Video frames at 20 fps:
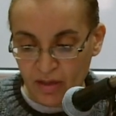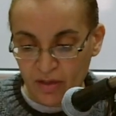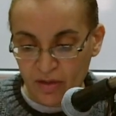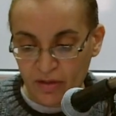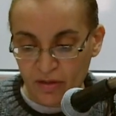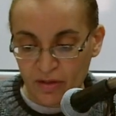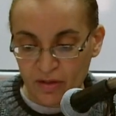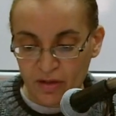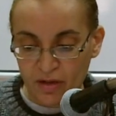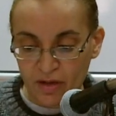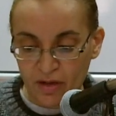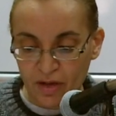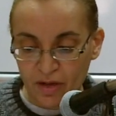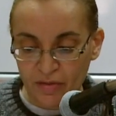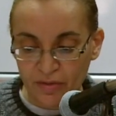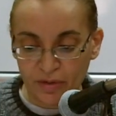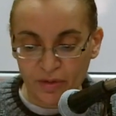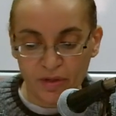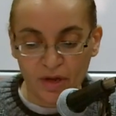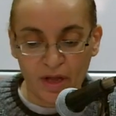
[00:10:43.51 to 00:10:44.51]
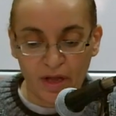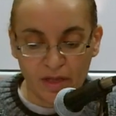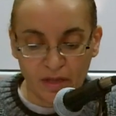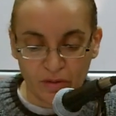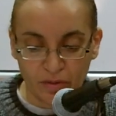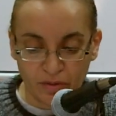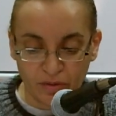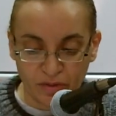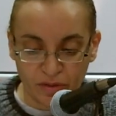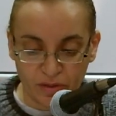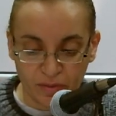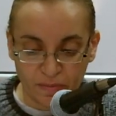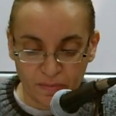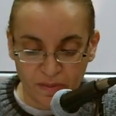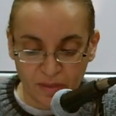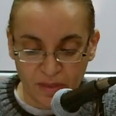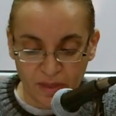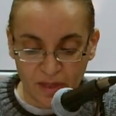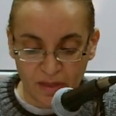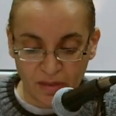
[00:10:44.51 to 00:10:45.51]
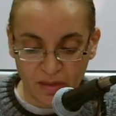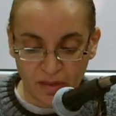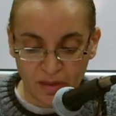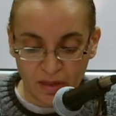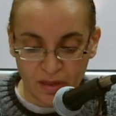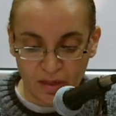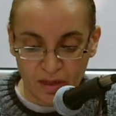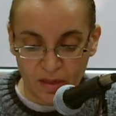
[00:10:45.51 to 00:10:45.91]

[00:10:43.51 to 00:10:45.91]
There are other icons representing